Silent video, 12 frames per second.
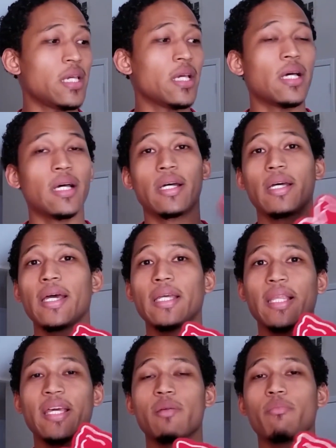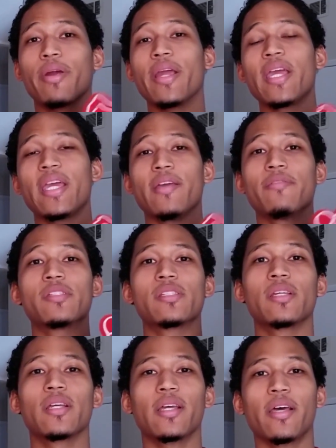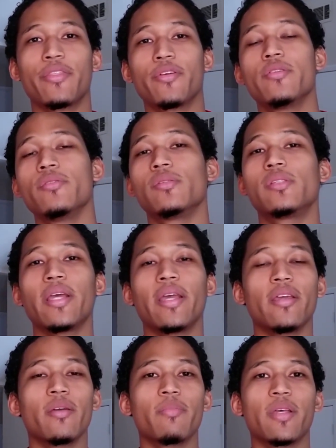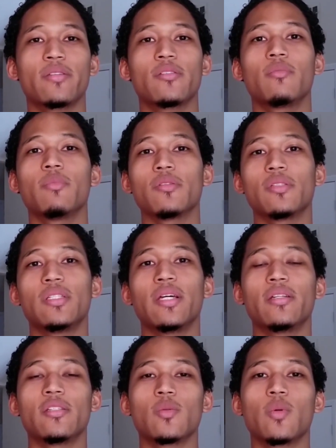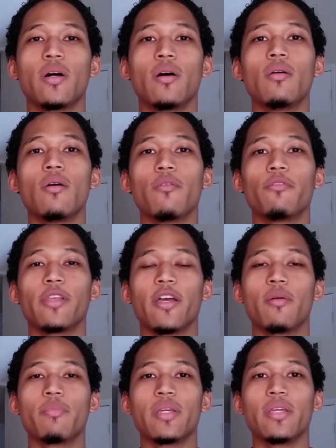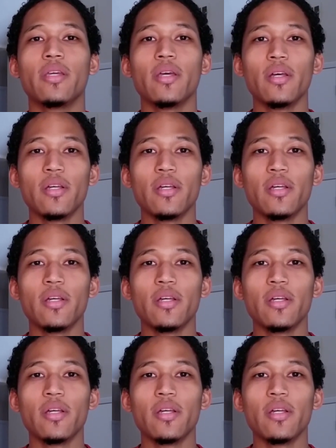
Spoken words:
the Atlanta Braves got their new stadium that's almost done as well. Hopefully I'll be